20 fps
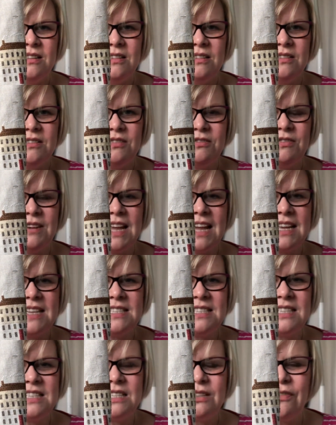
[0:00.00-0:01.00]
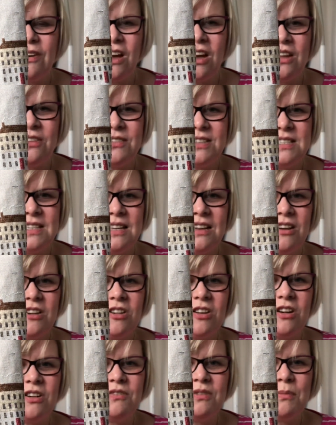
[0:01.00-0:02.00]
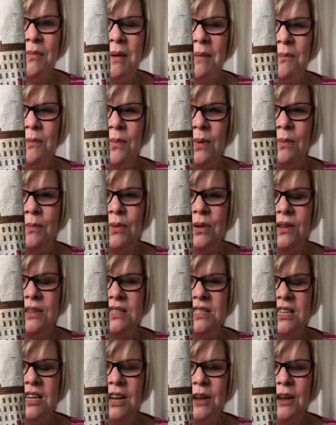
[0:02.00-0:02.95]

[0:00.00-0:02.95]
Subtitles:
3865 is it? I can't remember, but